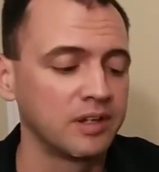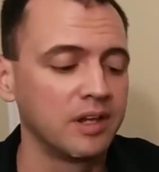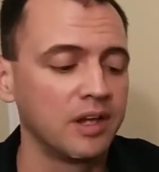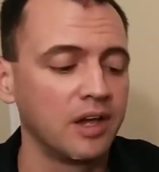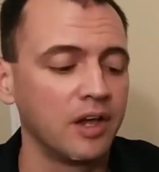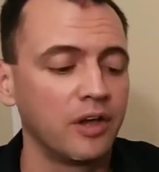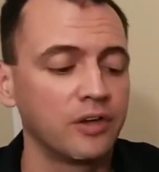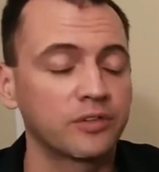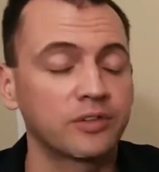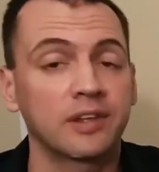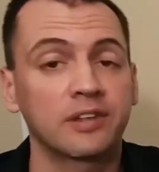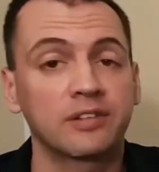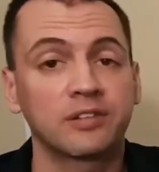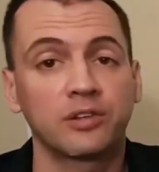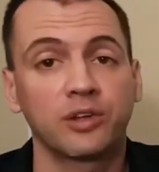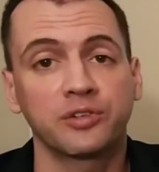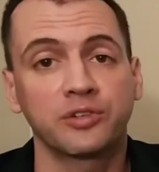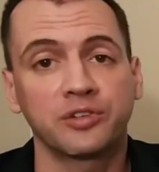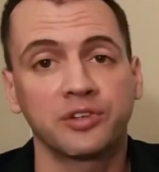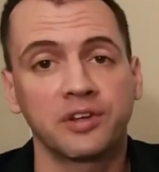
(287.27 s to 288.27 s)
So that's close
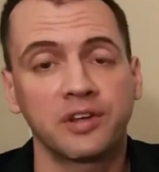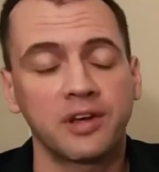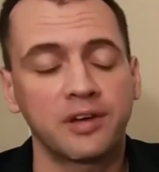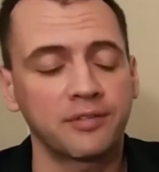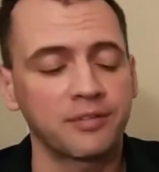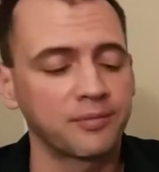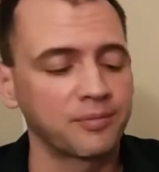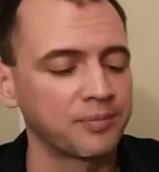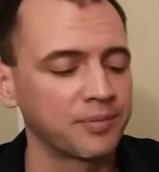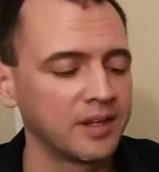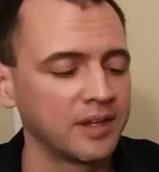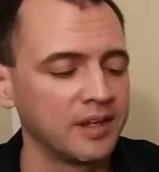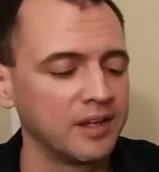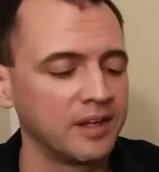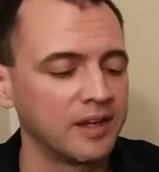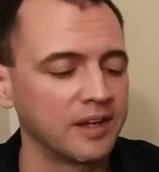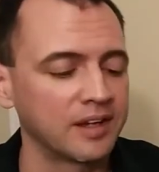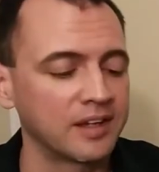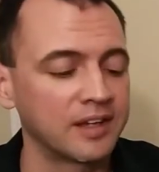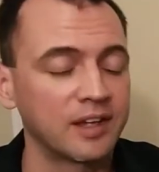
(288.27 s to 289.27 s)
enough.
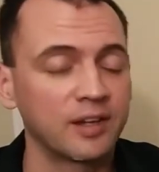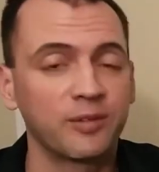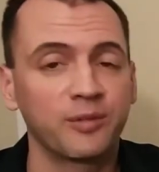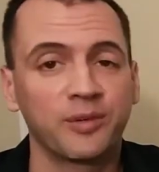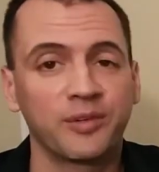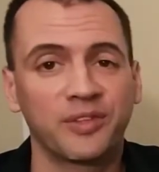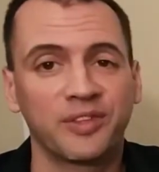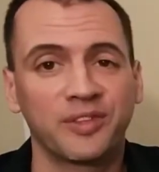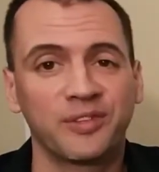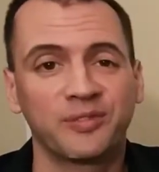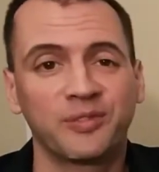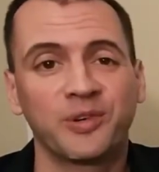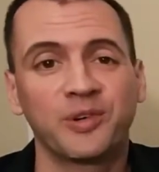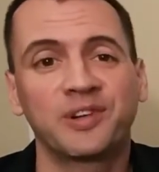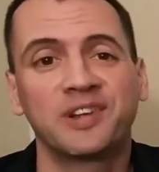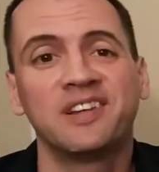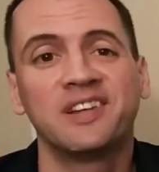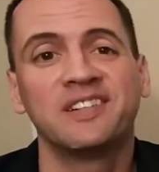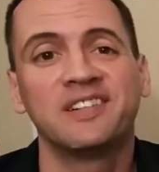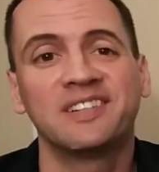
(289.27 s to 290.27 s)
Again, with
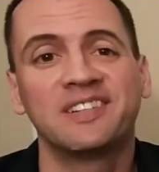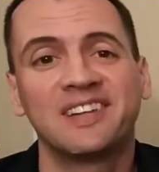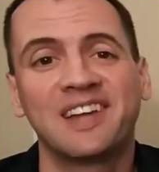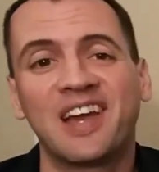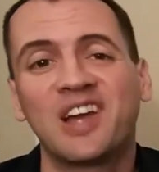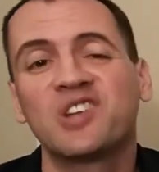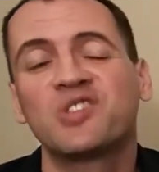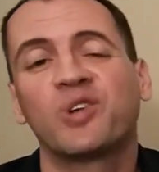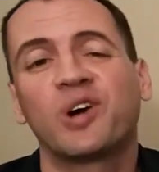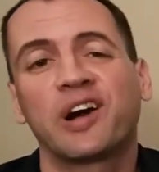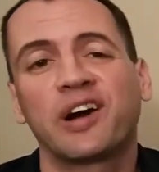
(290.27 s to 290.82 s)
14 gauge wire,